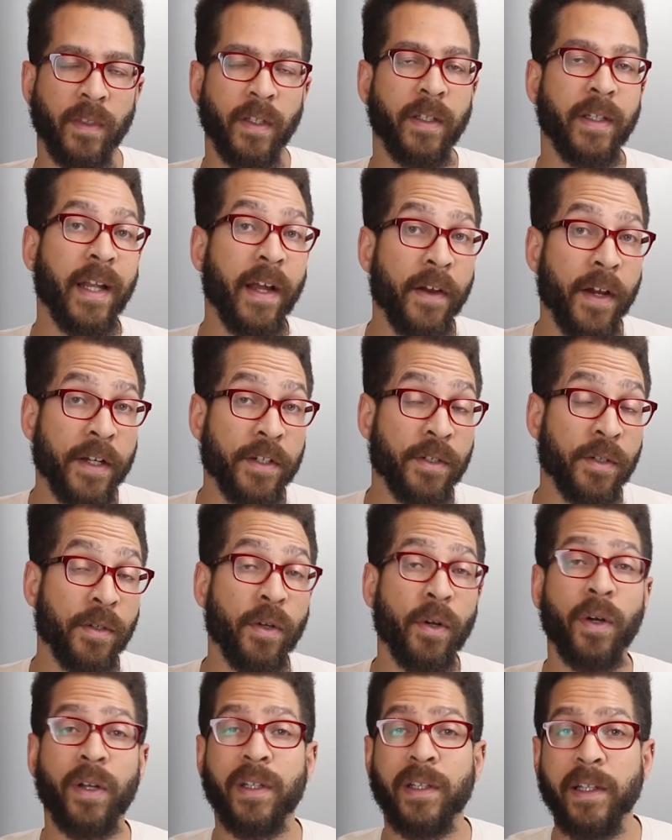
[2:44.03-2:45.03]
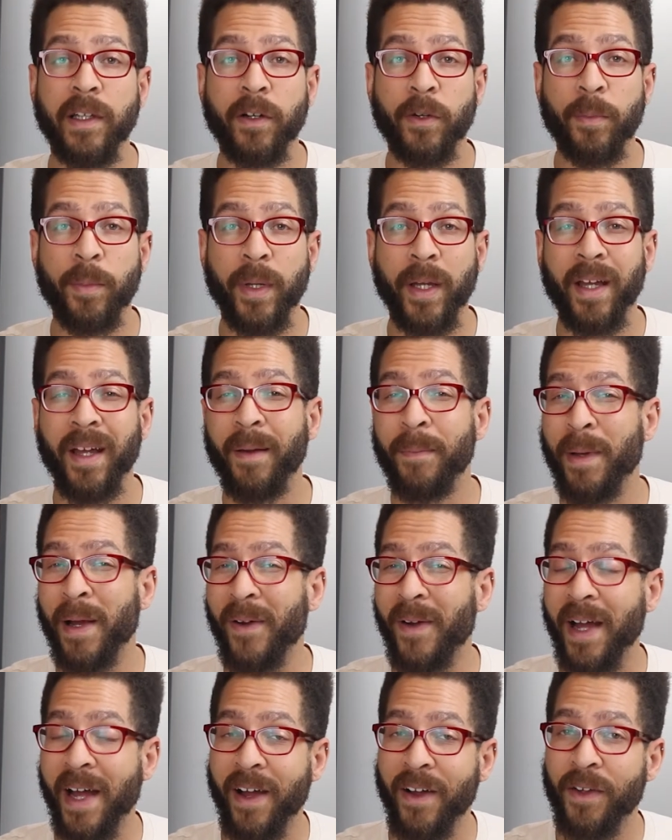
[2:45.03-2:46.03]
Now that you know a little bit
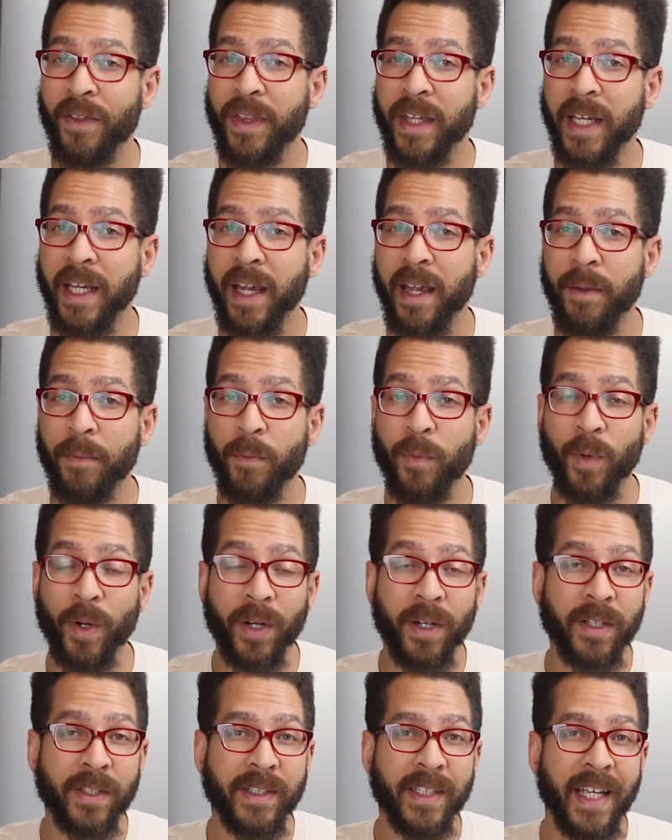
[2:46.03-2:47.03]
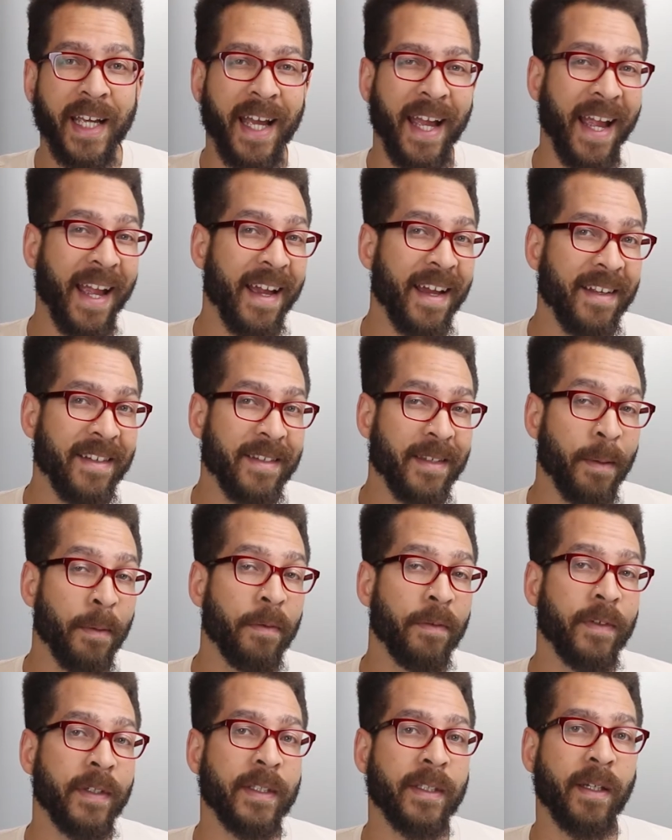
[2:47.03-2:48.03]
about how the game works and some
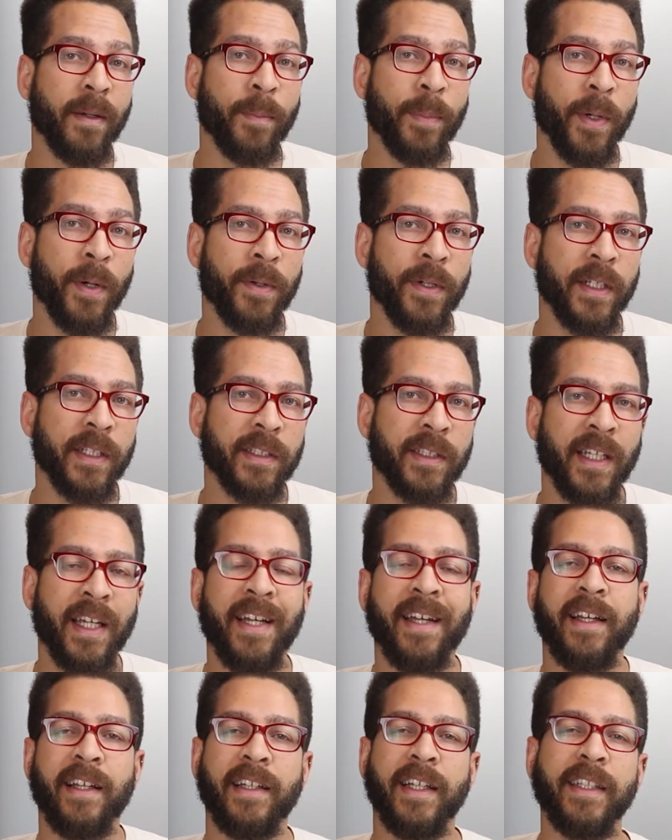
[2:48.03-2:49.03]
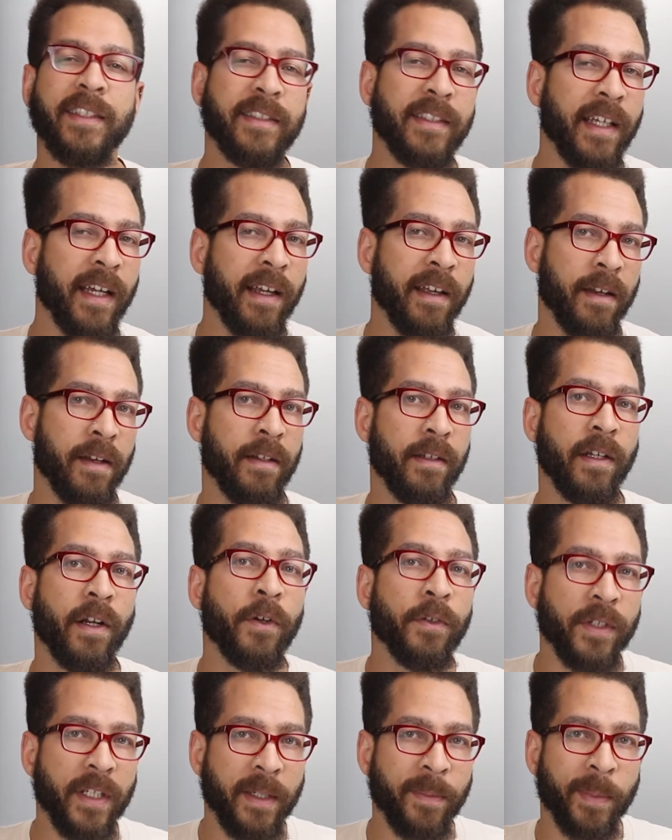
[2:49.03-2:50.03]
of its components, let's dig in a
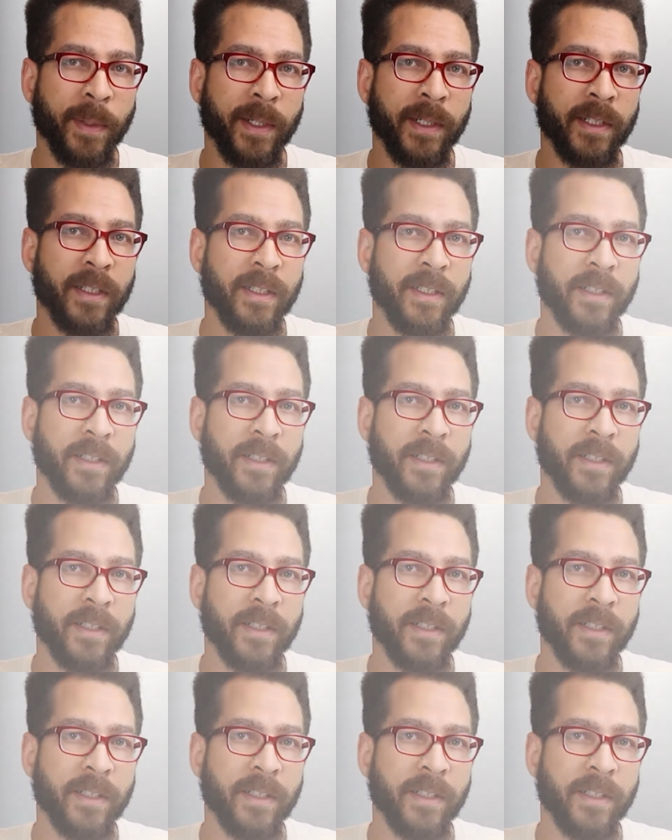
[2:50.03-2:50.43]
little deeper.